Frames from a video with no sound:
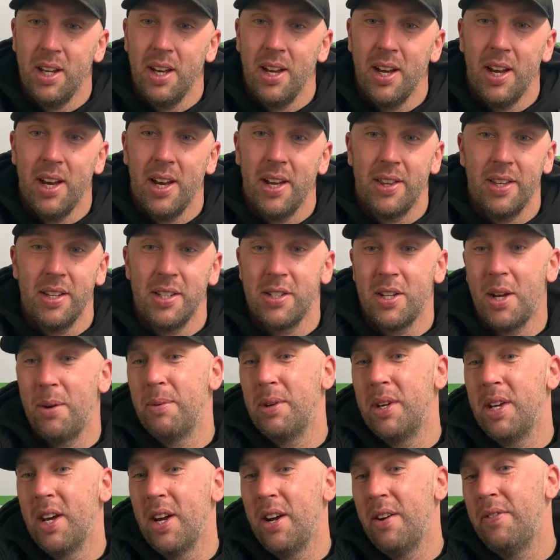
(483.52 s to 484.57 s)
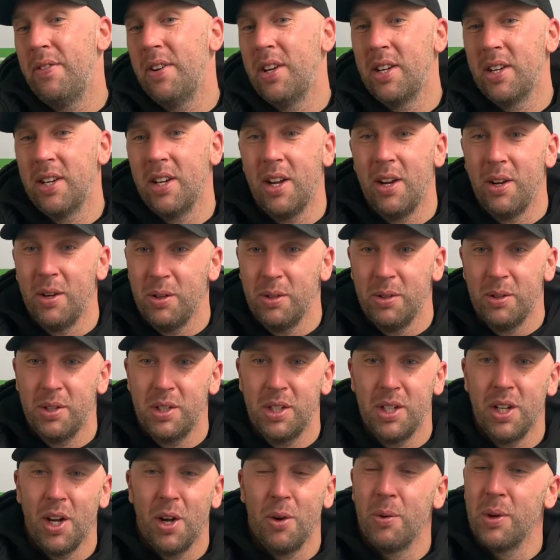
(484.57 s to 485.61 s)
Yeah, this time of year, I think you
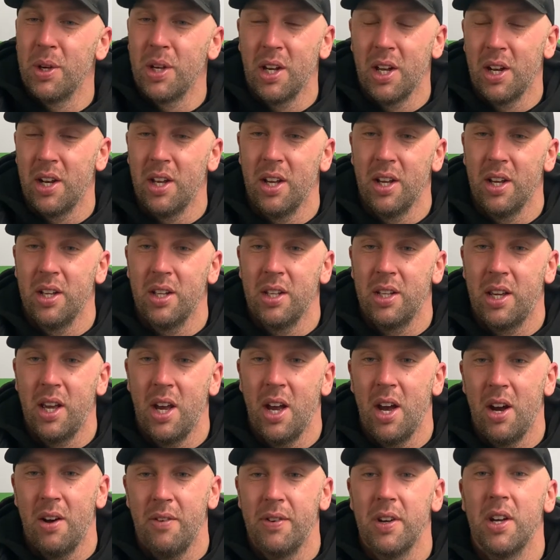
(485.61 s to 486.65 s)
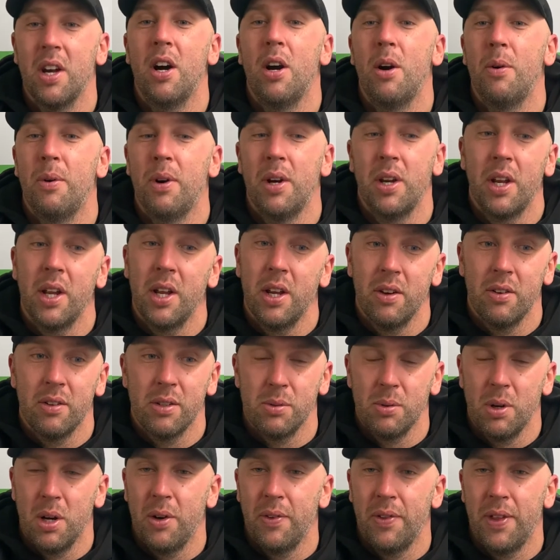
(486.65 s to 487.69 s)
know what you're gonna get. I think our one here as
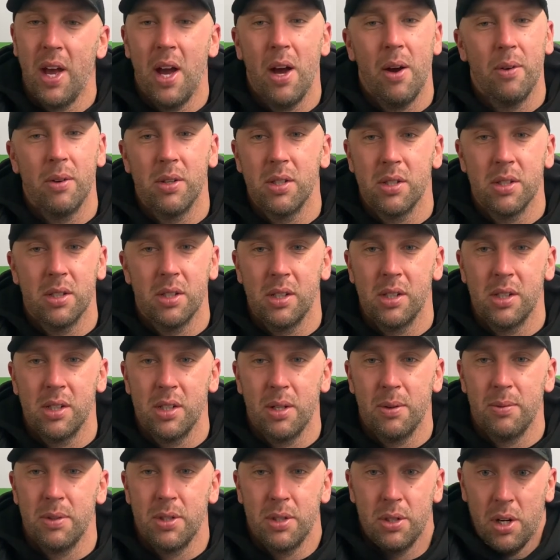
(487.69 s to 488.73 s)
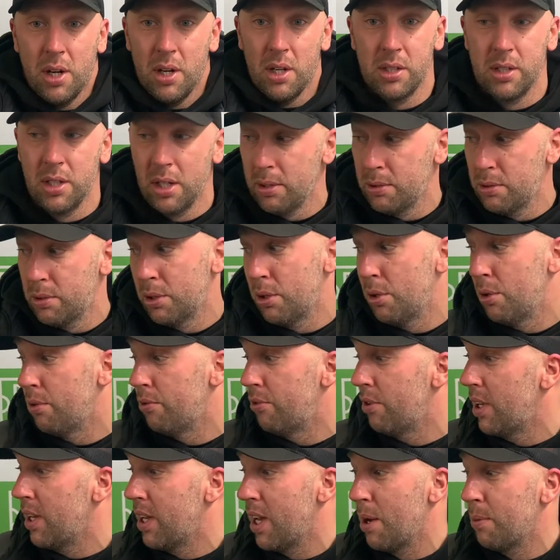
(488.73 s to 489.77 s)
well now is exceptional and
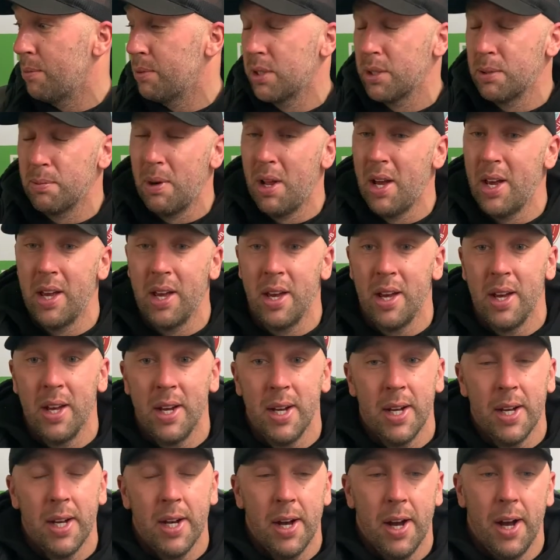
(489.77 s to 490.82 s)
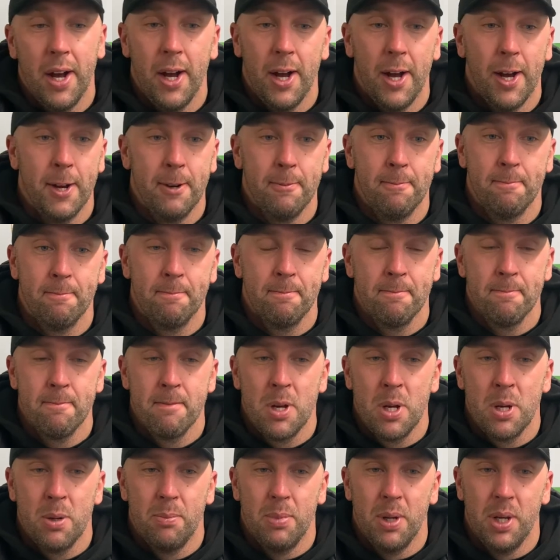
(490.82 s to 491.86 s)
really helps us play.
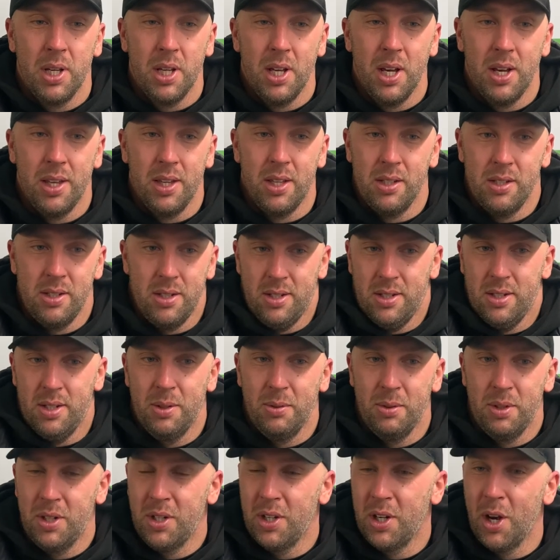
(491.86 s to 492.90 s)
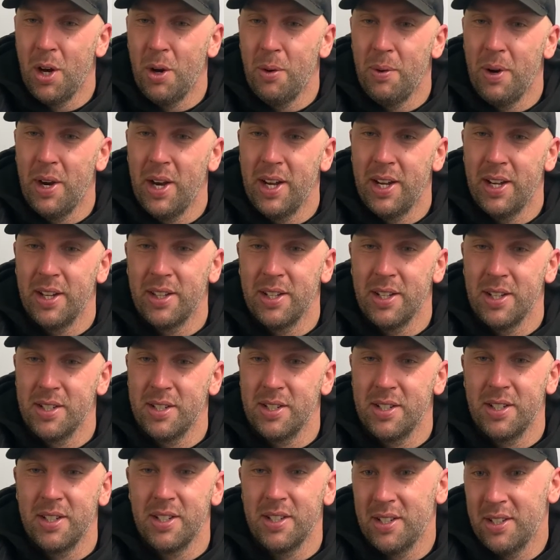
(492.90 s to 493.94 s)
That's, you go away and
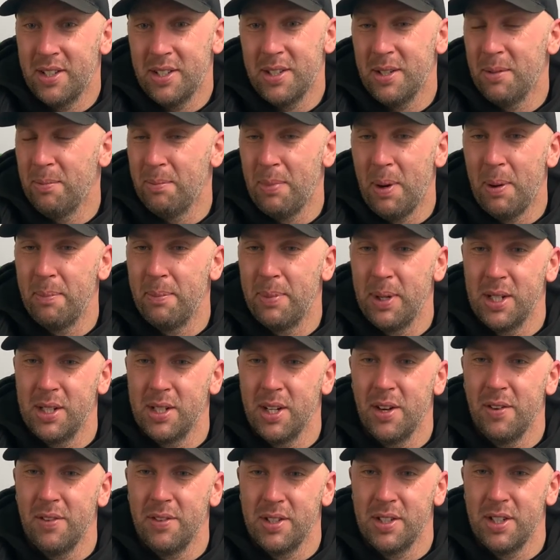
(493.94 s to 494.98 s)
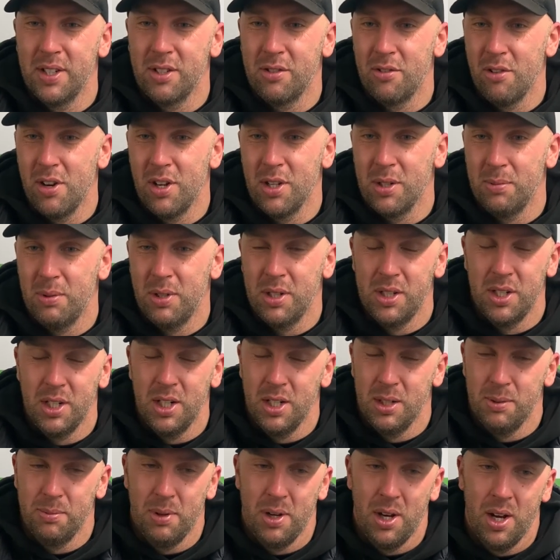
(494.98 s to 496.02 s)
there's some bumpy surfaces, grass
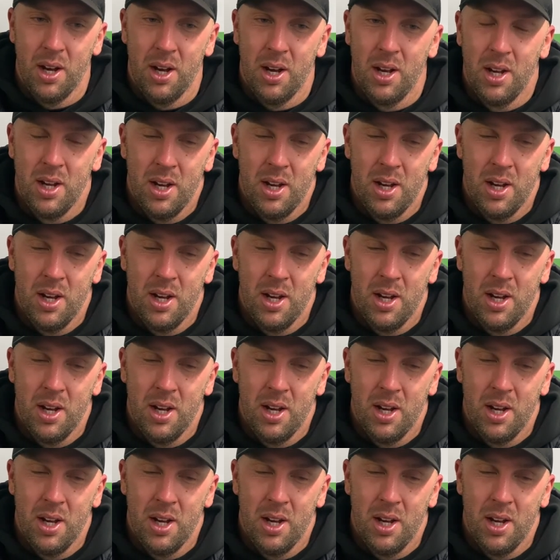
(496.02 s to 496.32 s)
pitches, but